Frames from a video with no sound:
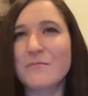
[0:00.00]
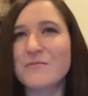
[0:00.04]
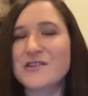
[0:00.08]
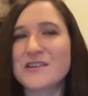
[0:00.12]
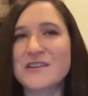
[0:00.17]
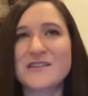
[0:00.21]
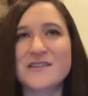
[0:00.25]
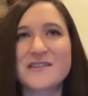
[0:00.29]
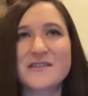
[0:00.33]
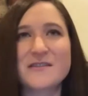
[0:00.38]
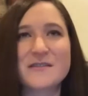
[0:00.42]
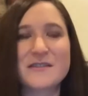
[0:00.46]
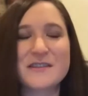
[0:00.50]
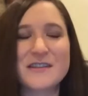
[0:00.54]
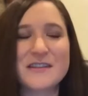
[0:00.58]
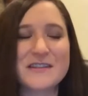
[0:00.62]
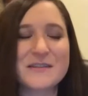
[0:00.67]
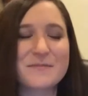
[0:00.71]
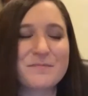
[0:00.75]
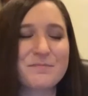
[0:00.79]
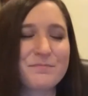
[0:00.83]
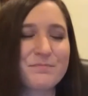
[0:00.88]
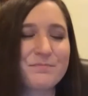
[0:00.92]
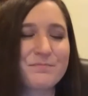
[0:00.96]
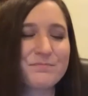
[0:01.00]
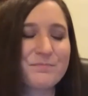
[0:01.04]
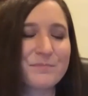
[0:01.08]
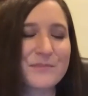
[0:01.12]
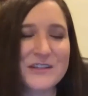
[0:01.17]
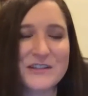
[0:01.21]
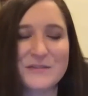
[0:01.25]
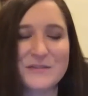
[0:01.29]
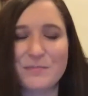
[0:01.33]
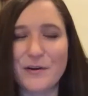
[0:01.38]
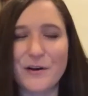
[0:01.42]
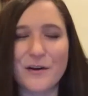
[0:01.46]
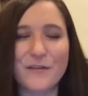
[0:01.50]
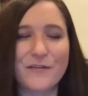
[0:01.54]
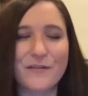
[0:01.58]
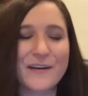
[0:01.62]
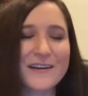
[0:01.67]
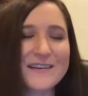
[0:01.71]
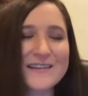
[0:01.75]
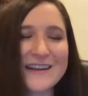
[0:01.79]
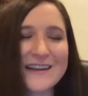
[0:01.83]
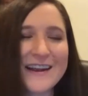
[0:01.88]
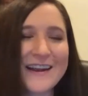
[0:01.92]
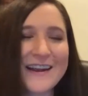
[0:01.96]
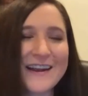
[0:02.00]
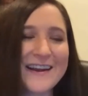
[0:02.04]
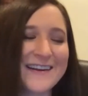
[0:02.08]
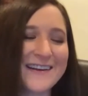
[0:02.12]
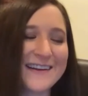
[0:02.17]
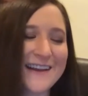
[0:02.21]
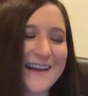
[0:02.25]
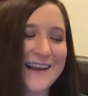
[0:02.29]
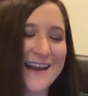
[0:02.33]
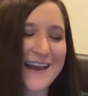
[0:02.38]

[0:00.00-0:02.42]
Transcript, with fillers: She's she's just perfect, and